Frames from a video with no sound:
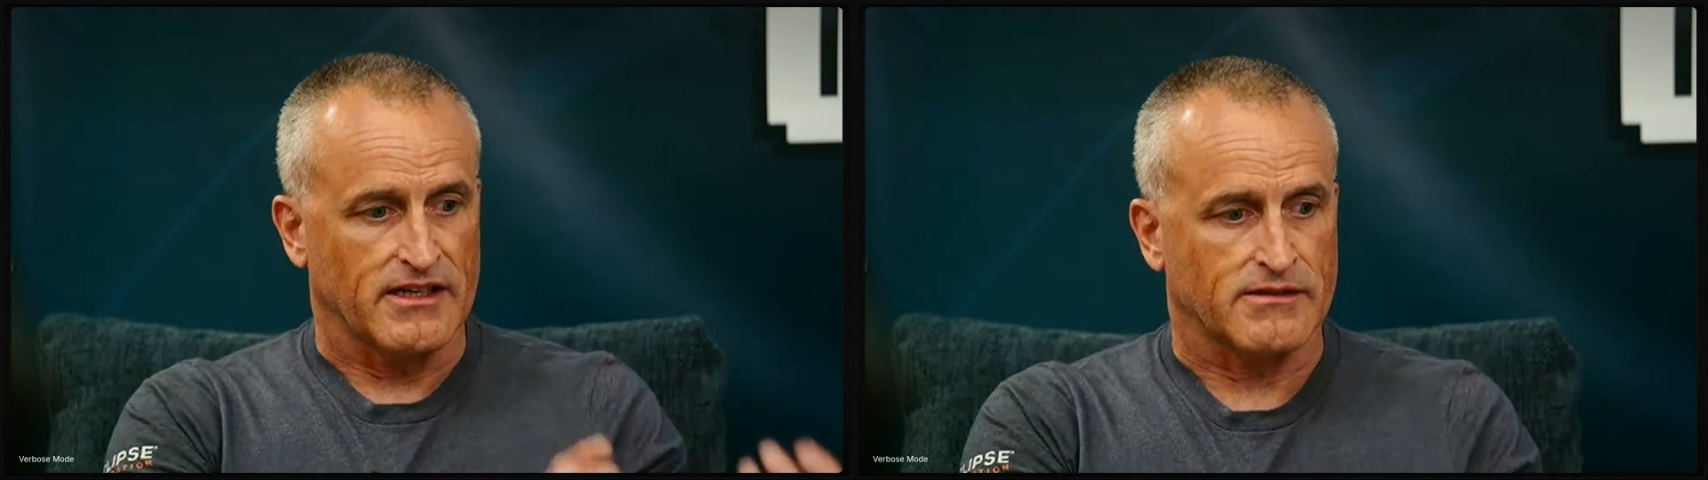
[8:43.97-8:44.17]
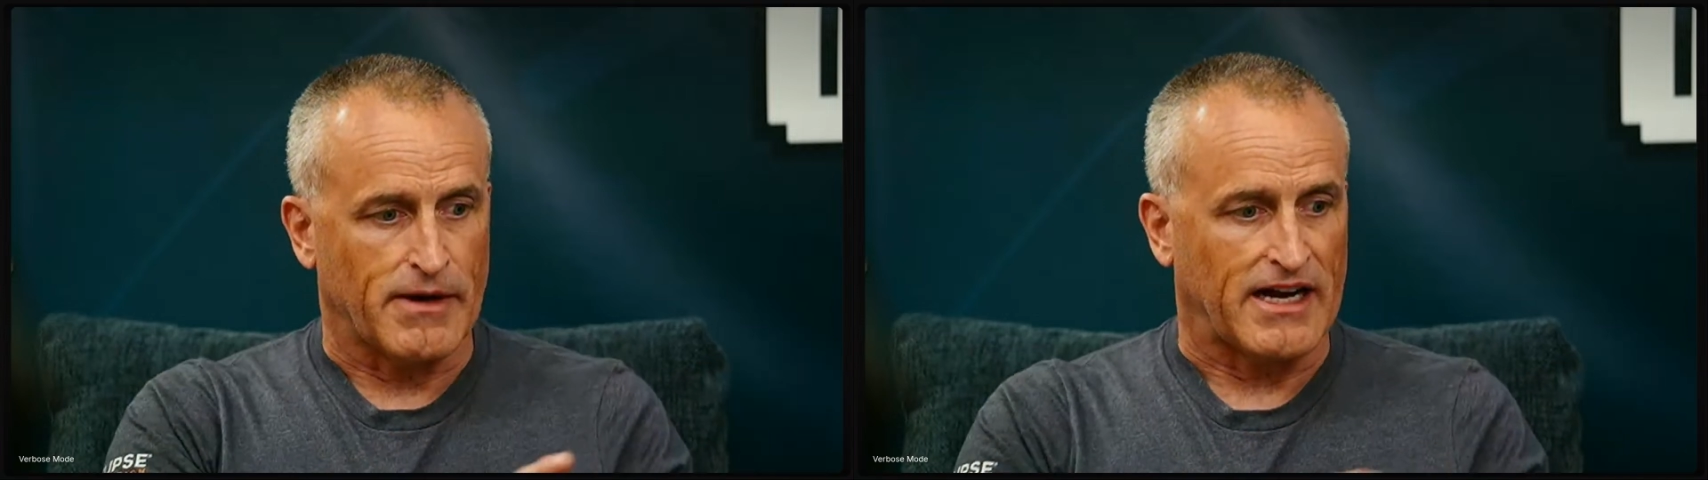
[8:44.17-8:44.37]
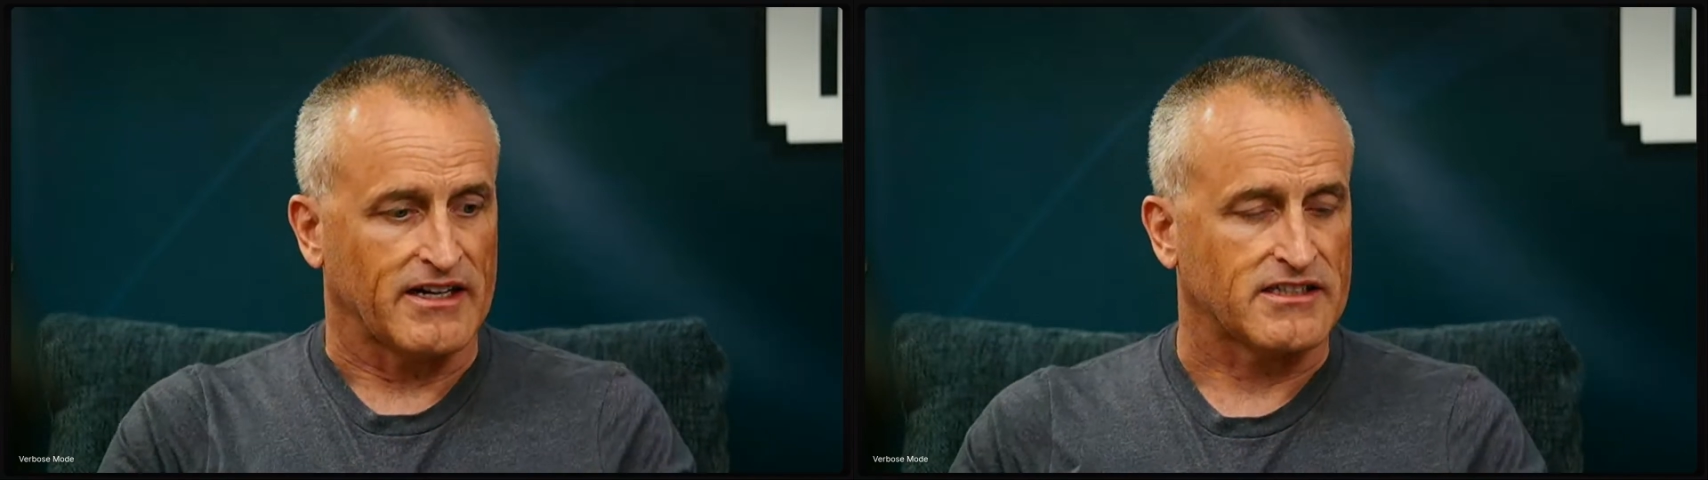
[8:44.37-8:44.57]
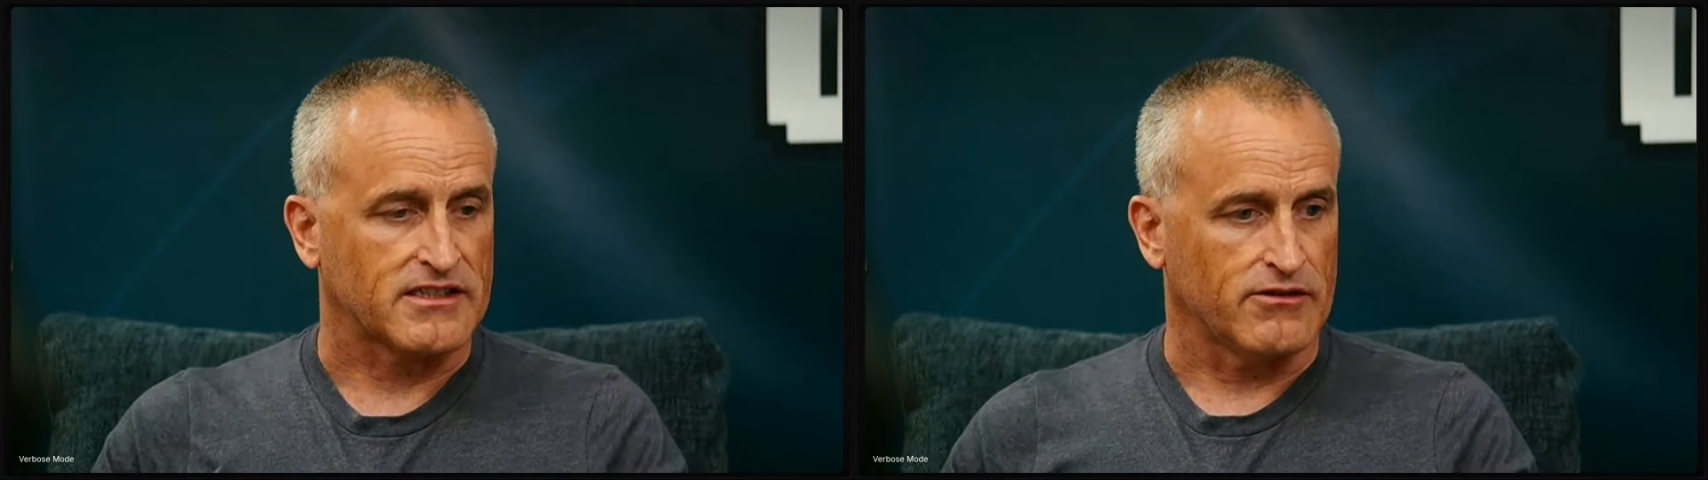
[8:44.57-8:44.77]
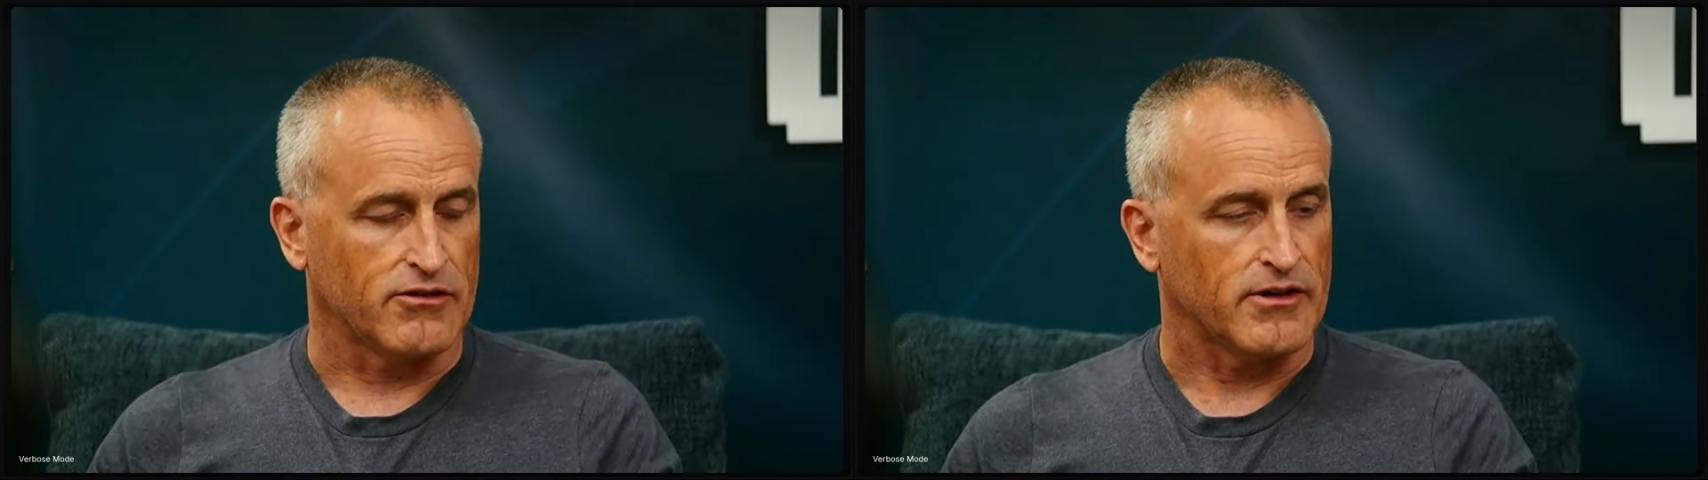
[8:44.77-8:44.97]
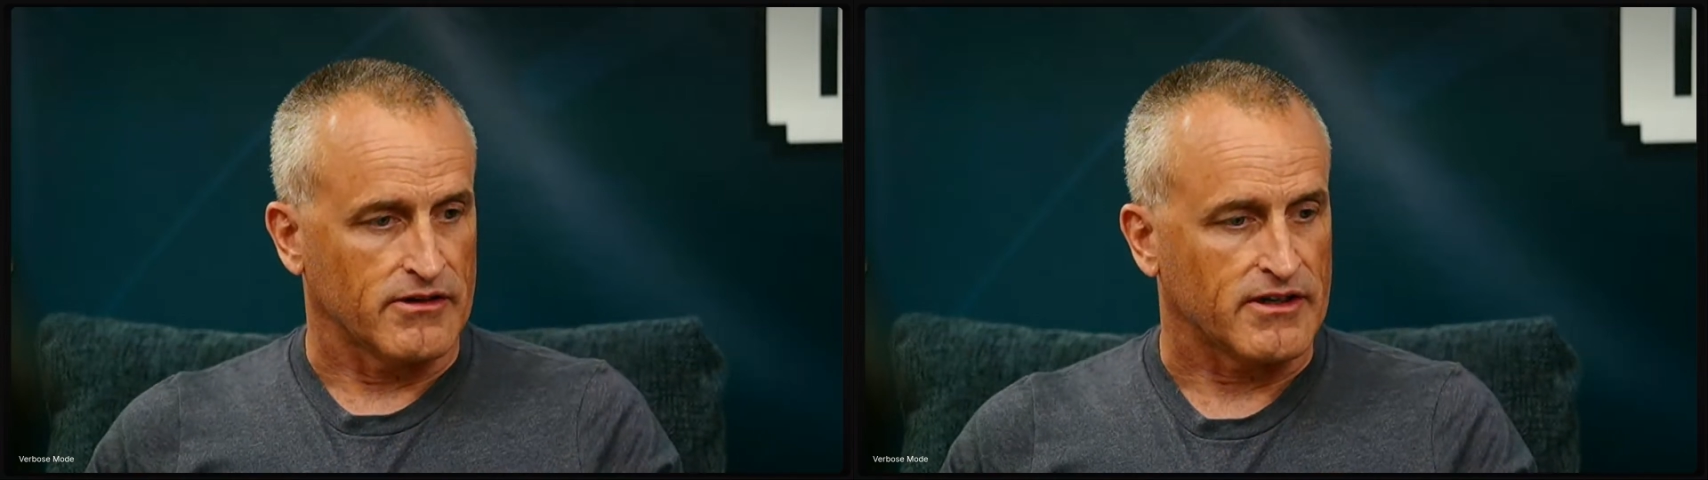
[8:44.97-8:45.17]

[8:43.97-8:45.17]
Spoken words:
managed, or